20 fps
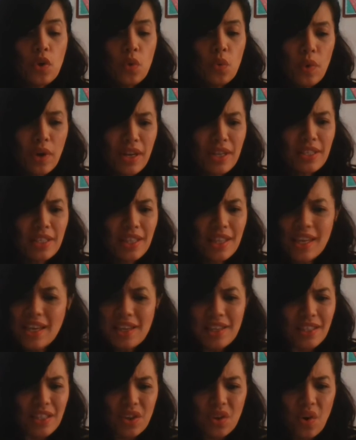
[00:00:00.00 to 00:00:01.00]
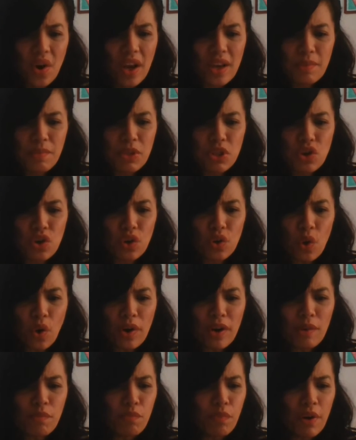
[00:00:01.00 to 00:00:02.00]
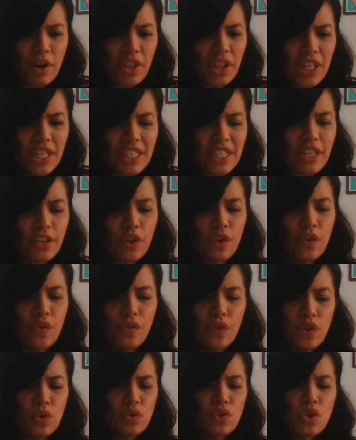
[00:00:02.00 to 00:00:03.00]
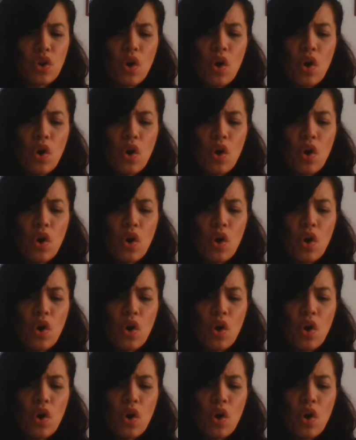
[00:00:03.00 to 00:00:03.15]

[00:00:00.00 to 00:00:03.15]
What is this? Cried Mr. Lorry, breathless and confused.